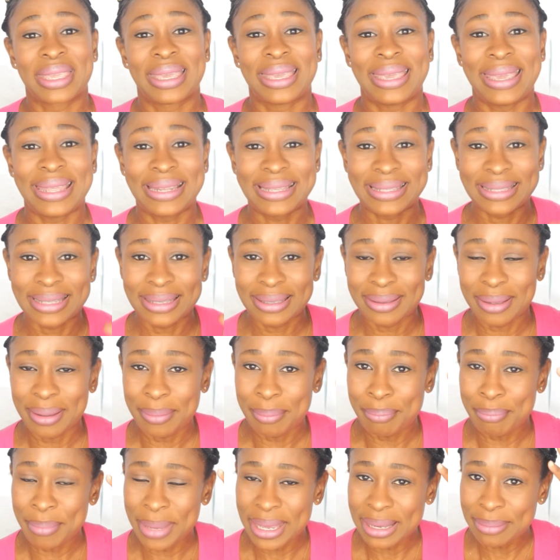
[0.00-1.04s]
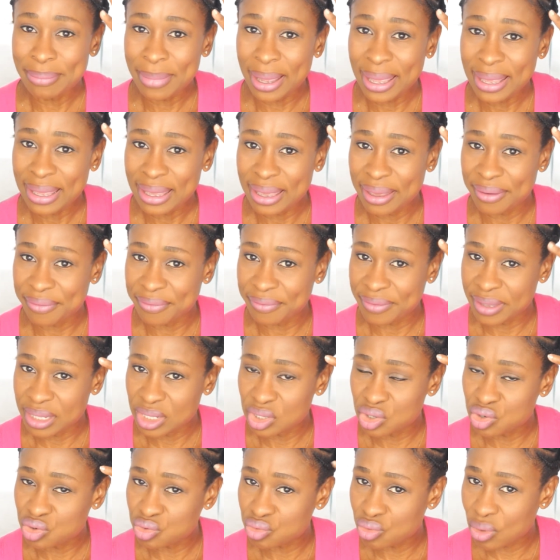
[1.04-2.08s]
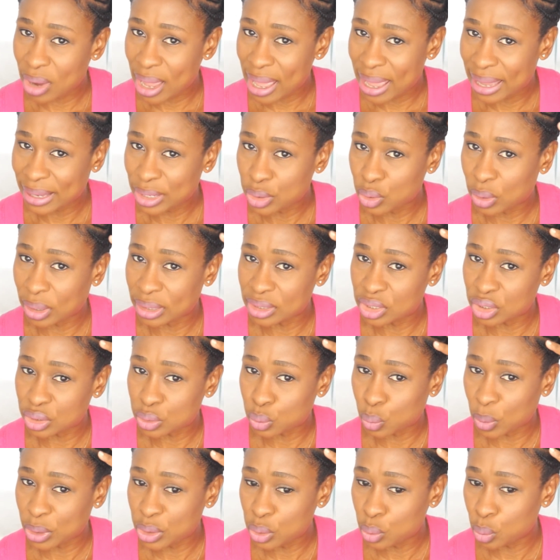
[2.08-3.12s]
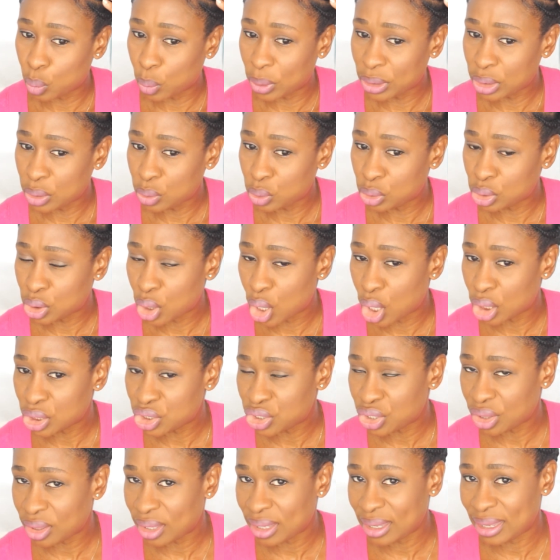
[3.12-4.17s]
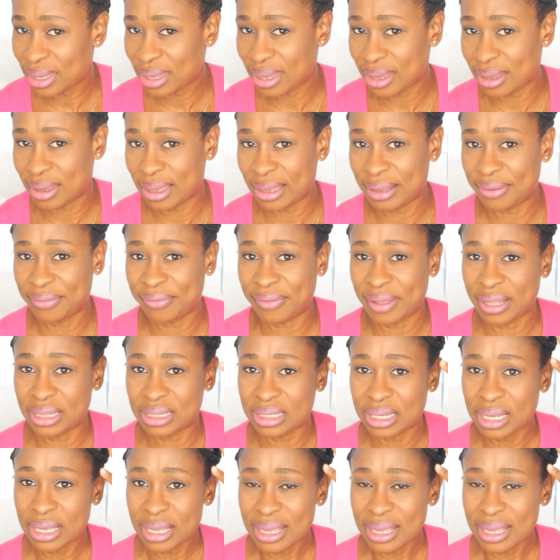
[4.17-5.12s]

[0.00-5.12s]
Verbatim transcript: it made my hair feel dry you can just when you when you touch the hair it felt